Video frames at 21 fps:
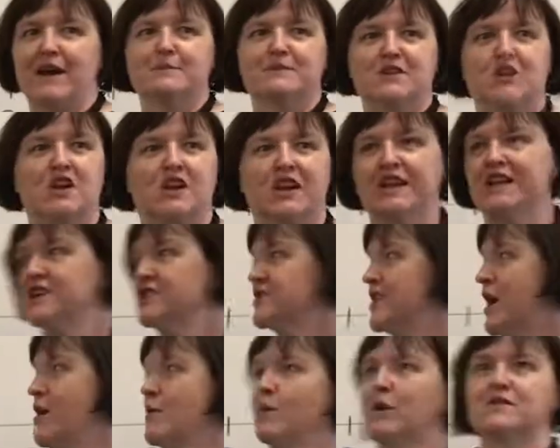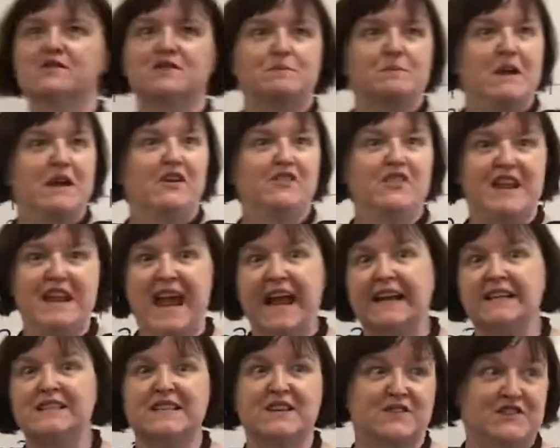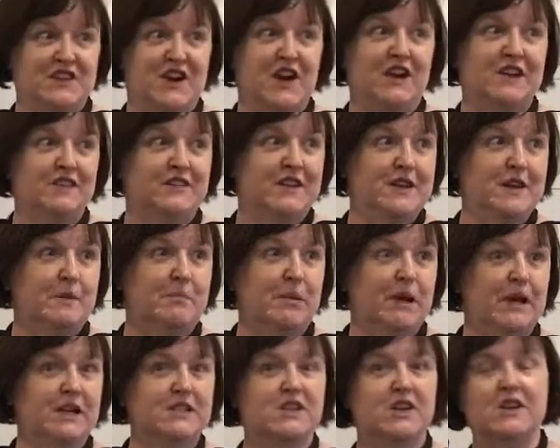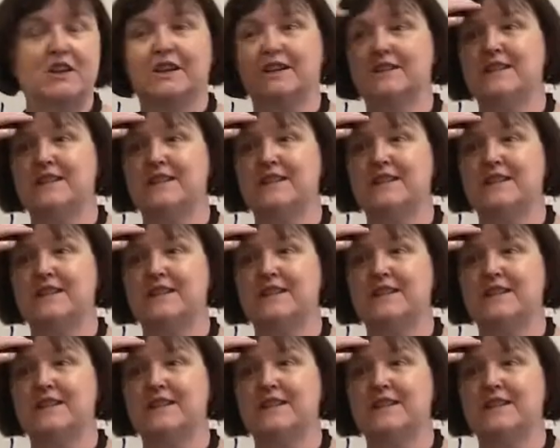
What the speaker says: absolutely. You don't want to be on the negative side of the number line, do you?